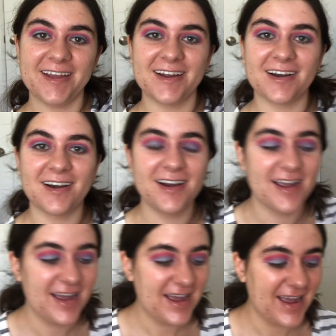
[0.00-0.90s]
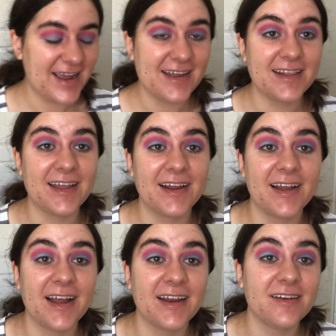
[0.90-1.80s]
here and then
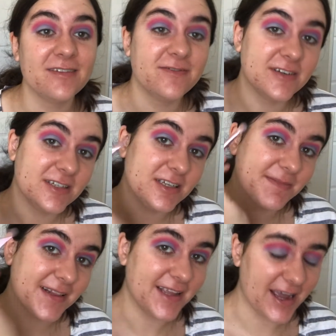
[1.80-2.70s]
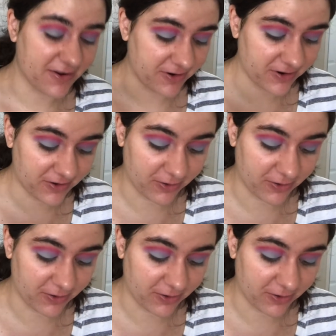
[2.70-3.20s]
kind of deepen the outer